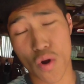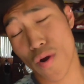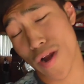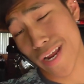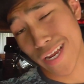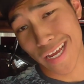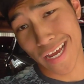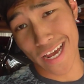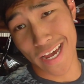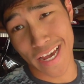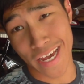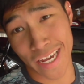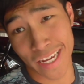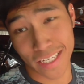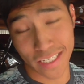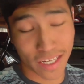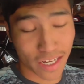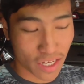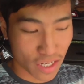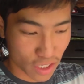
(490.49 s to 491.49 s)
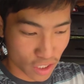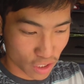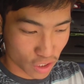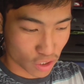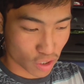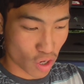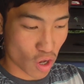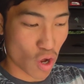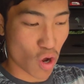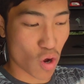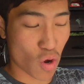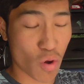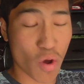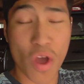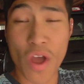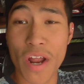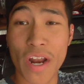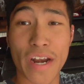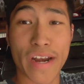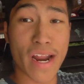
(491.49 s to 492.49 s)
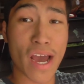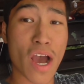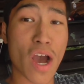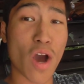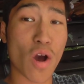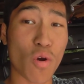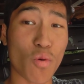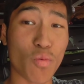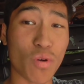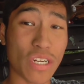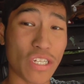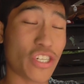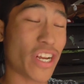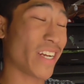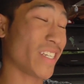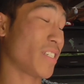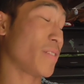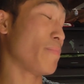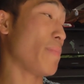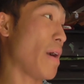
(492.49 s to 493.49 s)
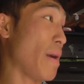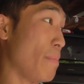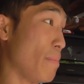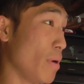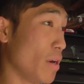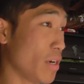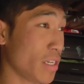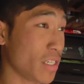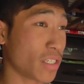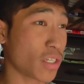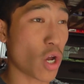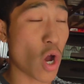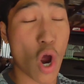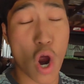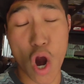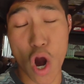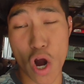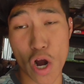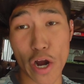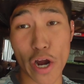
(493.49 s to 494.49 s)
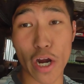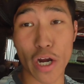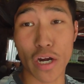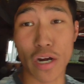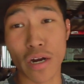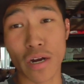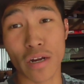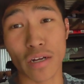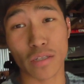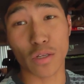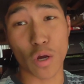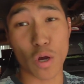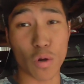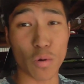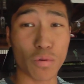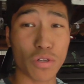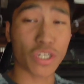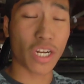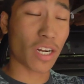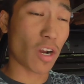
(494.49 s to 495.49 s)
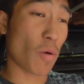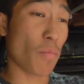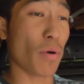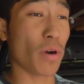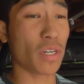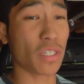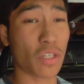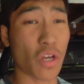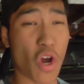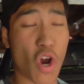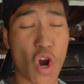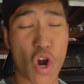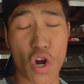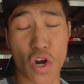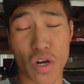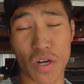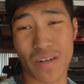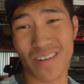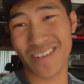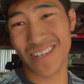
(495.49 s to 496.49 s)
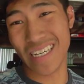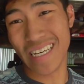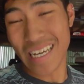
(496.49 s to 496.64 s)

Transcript: Alright, guys, so now we checked my buddy's car. So we checked our buddy's car.